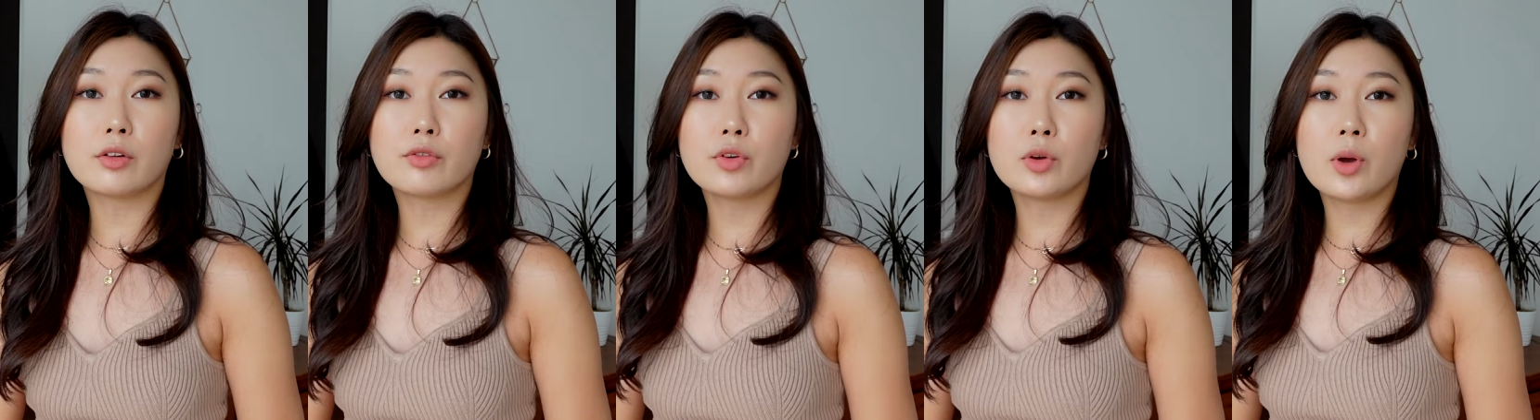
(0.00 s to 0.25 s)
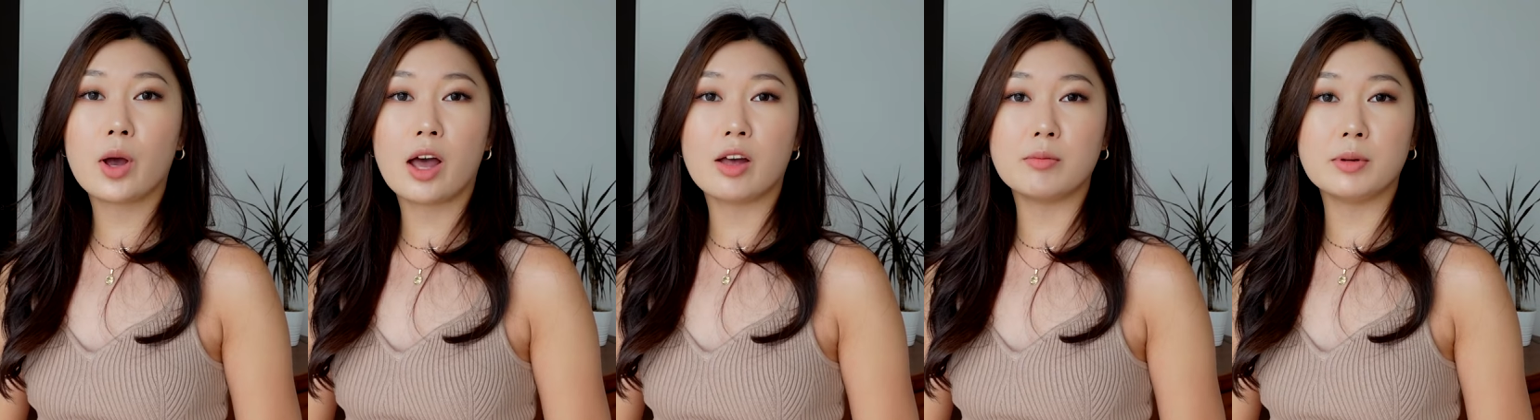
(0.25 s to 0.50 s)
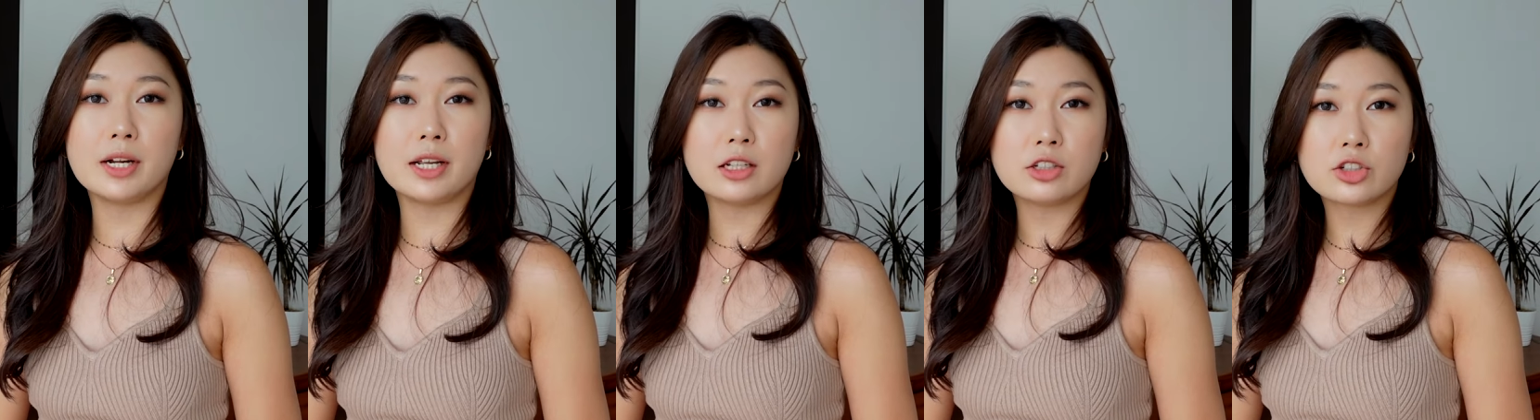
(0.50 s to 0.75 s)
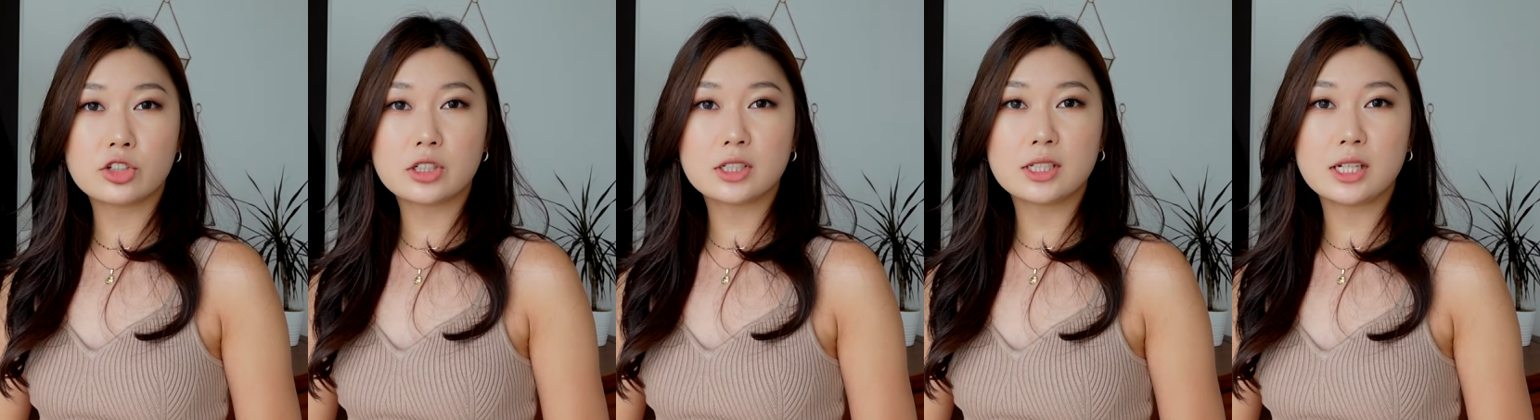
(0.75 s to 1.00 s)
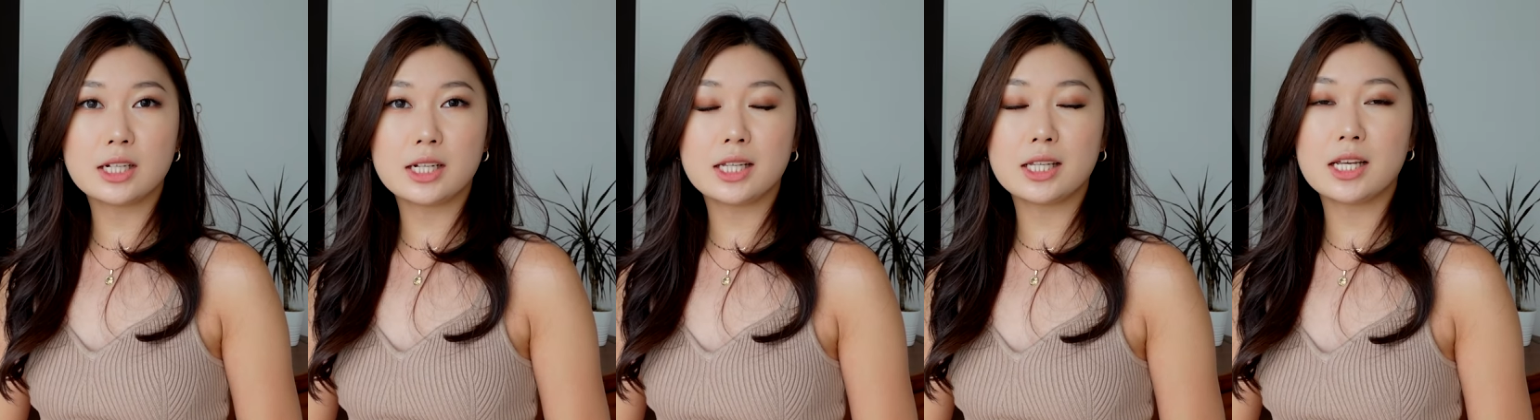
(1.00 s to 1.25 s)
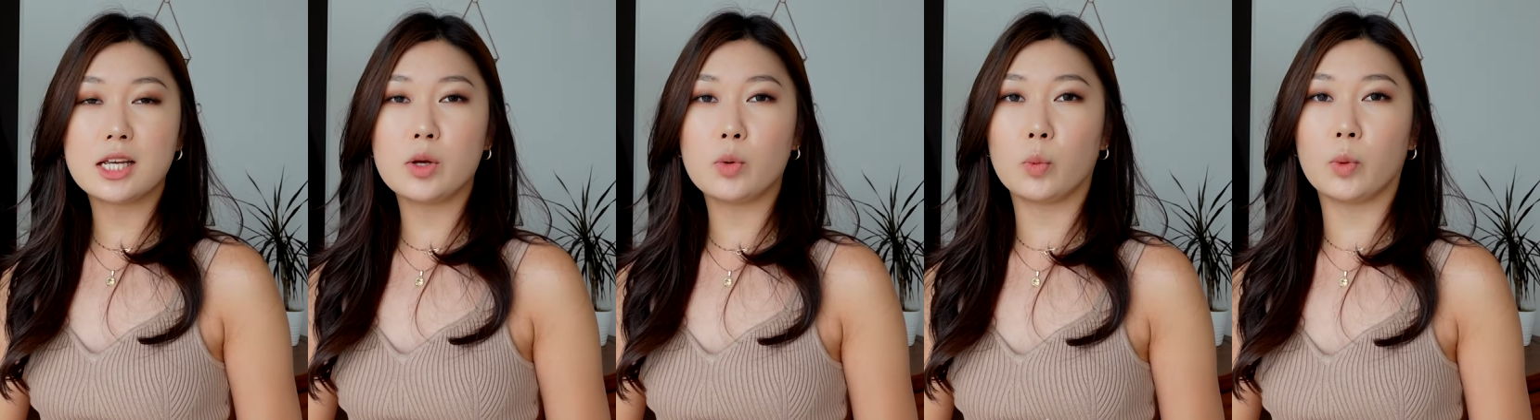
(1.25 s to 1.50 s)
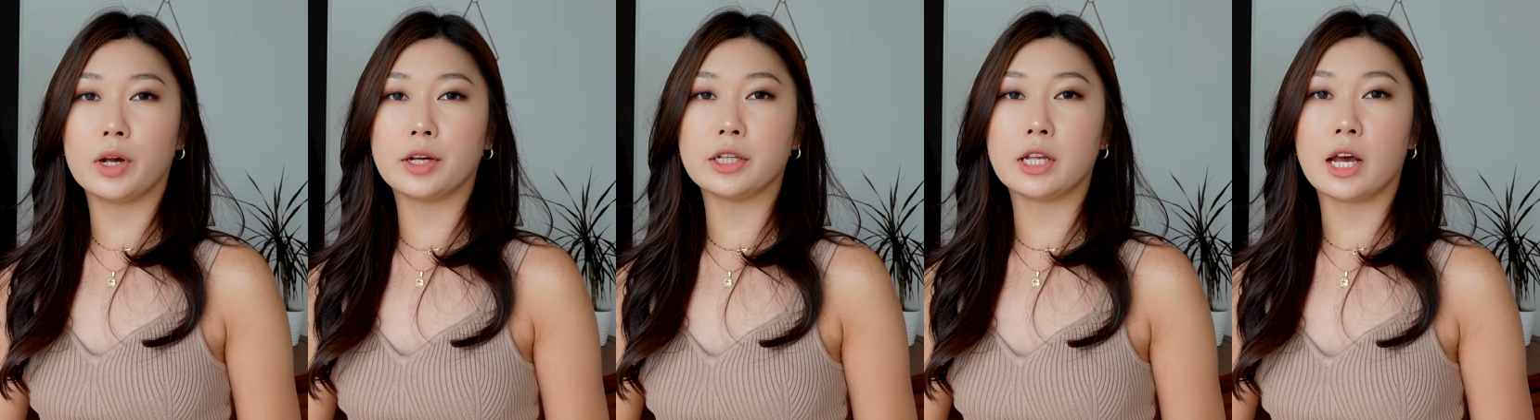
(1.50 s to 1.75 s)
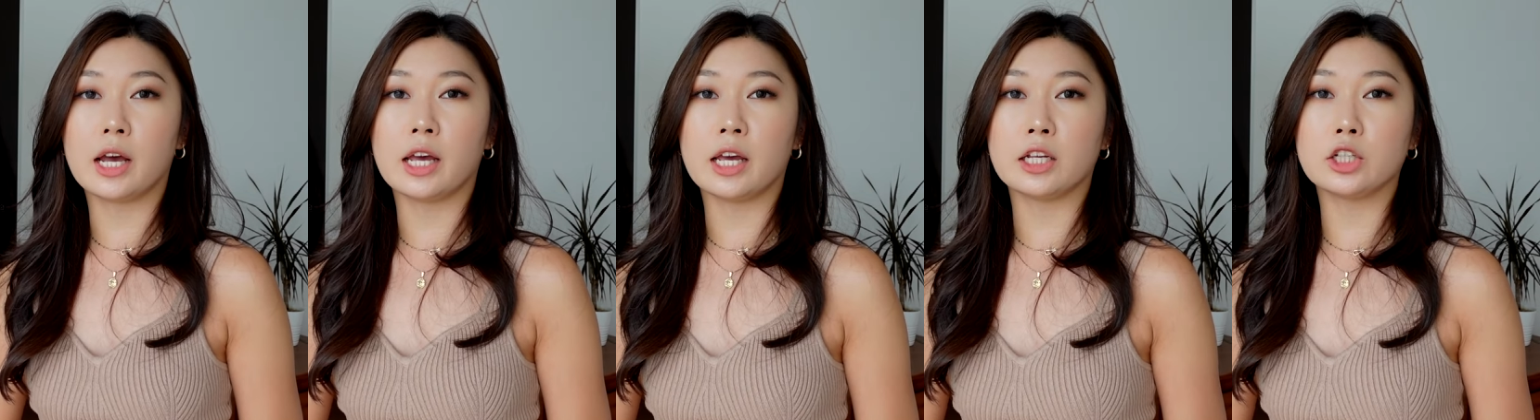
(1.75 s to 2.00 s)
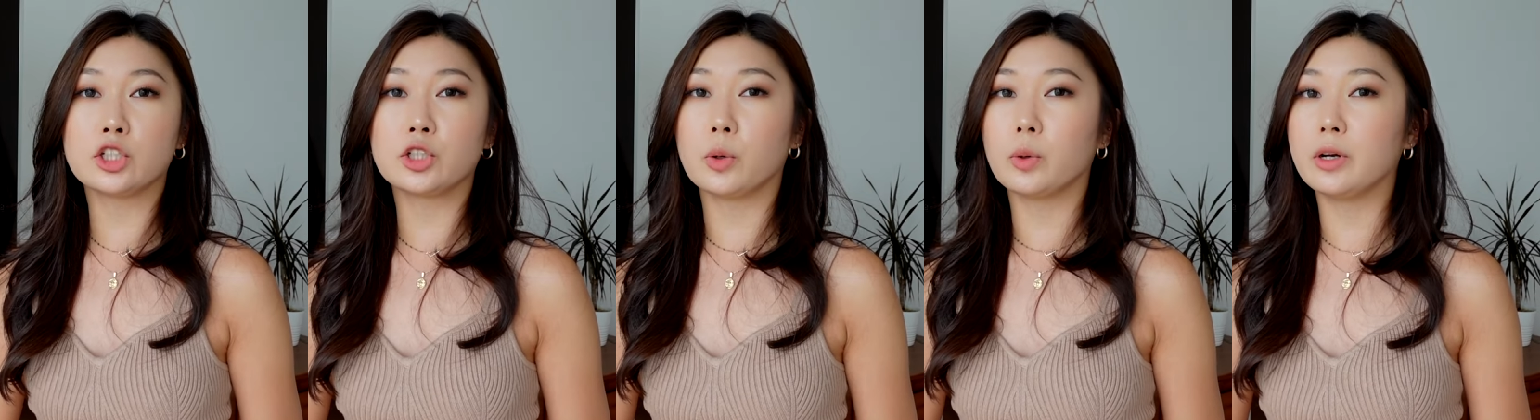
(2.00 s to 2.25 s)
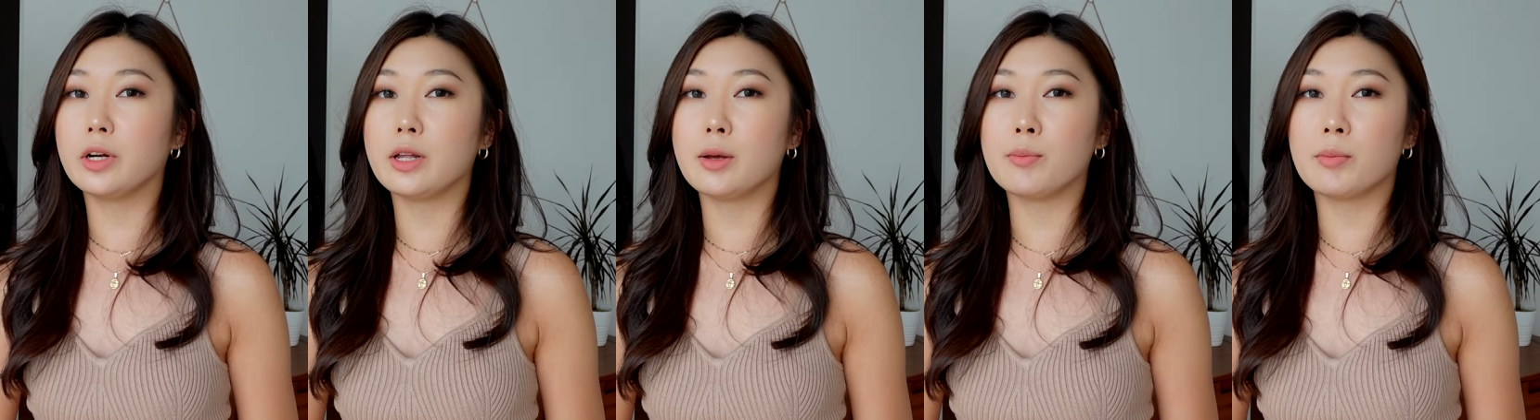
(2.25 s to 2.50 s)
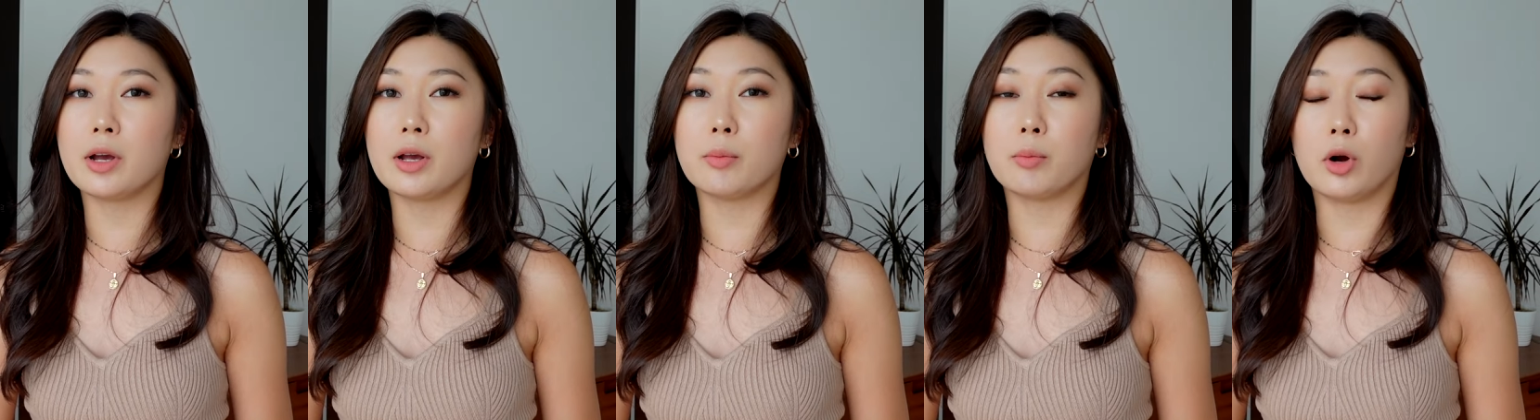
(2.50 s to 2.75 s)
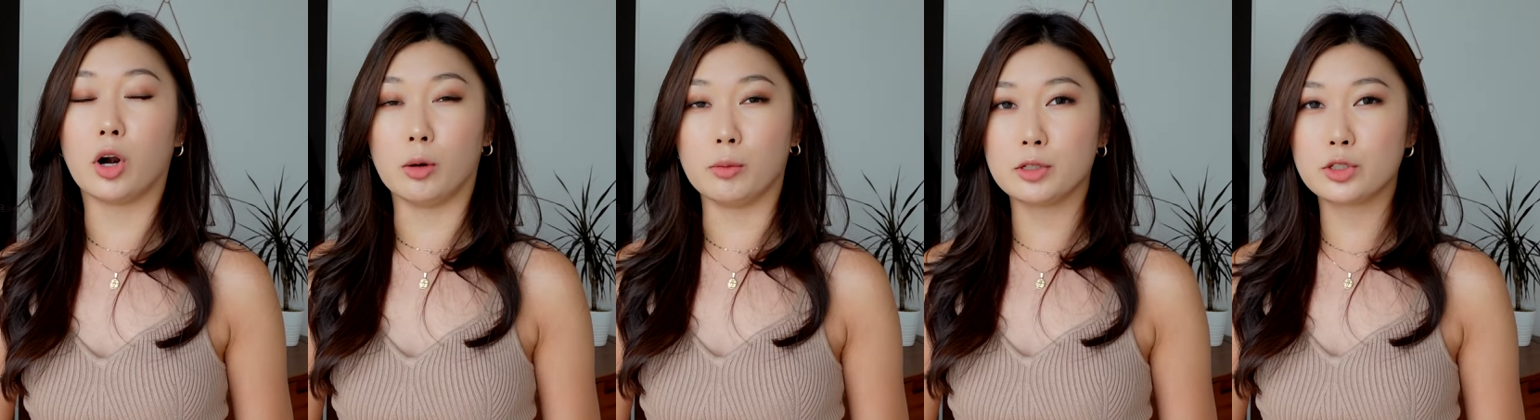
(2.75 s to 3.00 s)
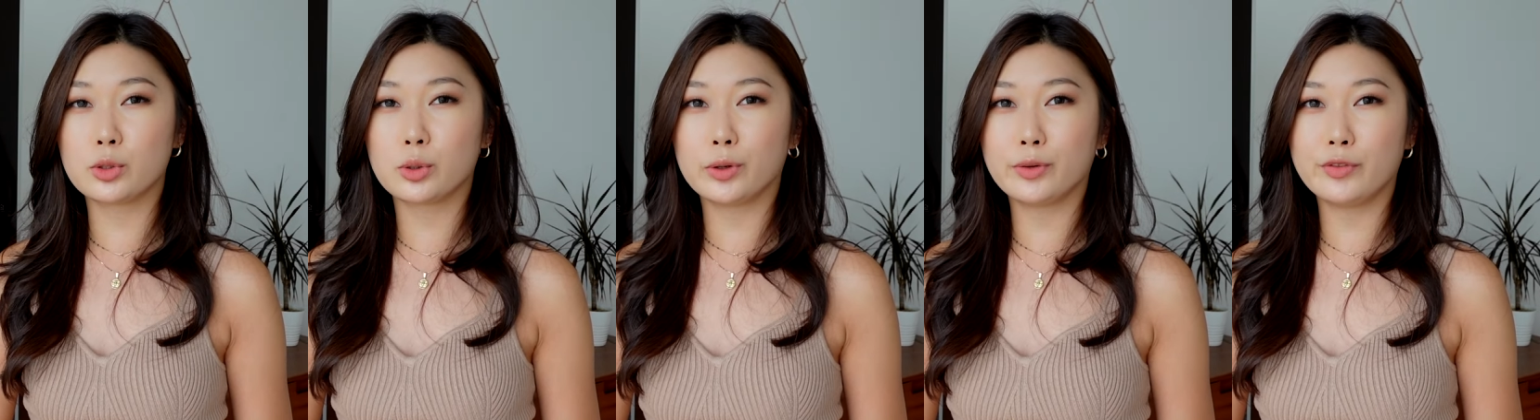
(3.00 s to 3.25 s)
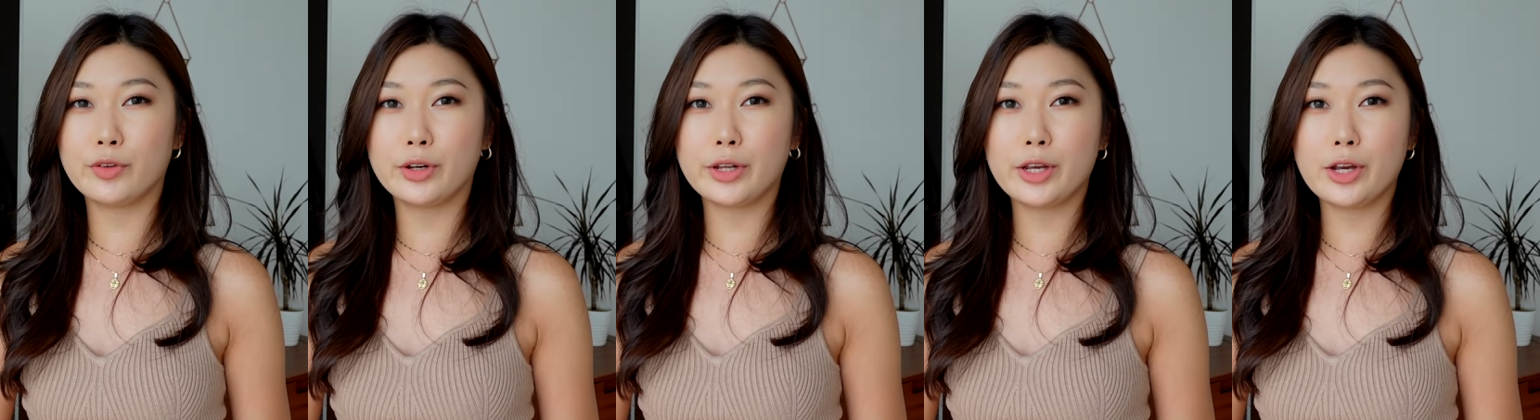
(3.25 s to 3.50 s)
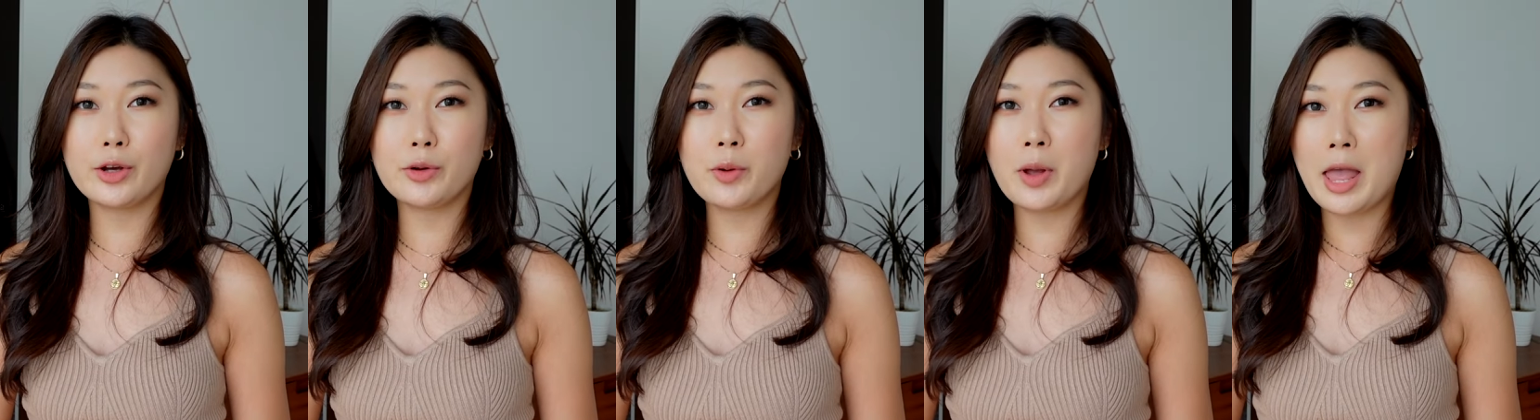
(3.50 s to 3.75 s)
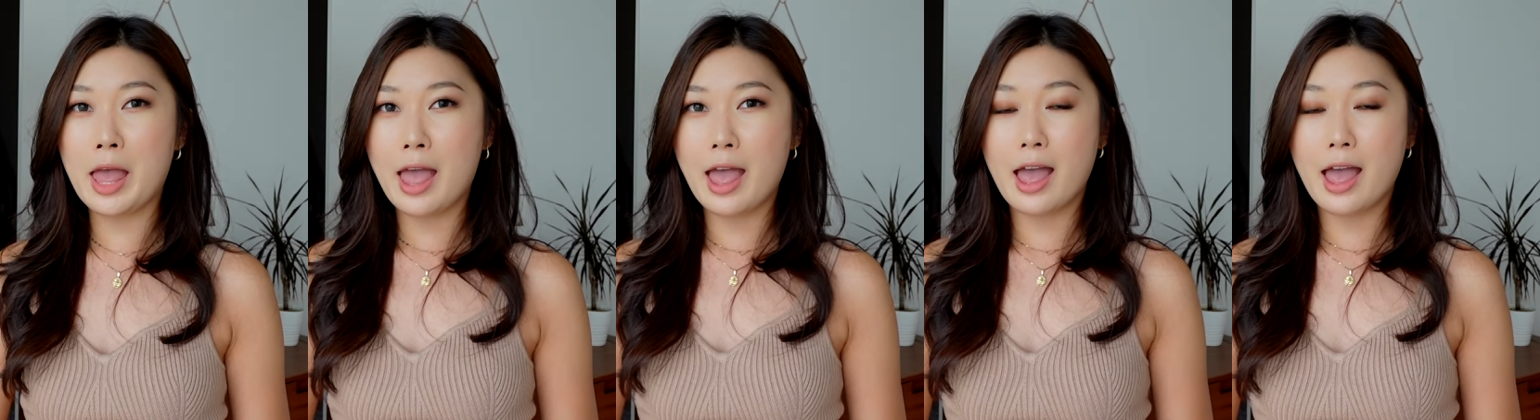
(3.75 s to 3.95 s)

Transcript: of you have been interested in it when I showed it in my apartment tour video.